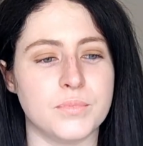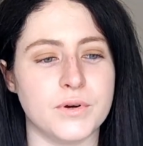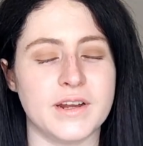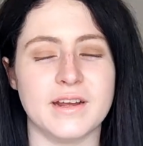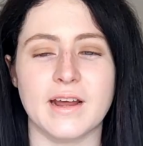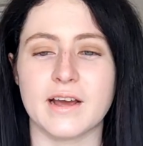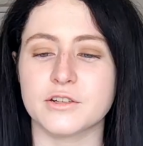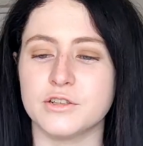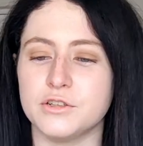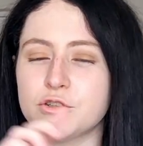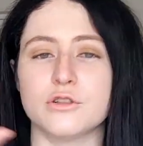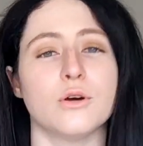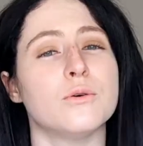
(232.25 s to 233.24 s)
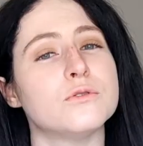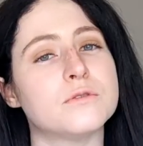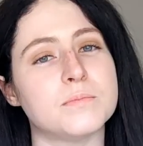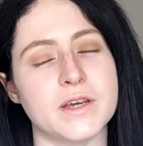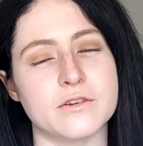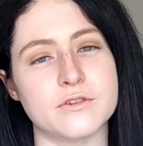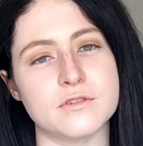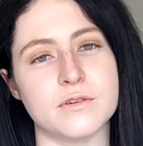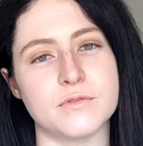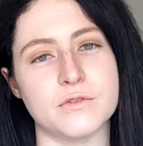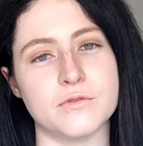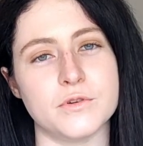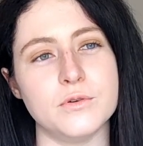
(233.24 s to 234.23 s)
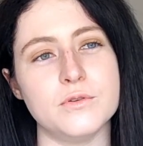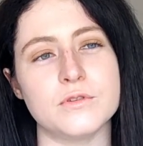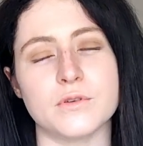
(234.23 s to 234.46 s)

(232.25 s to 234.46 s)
but it actually shows pictures of the food.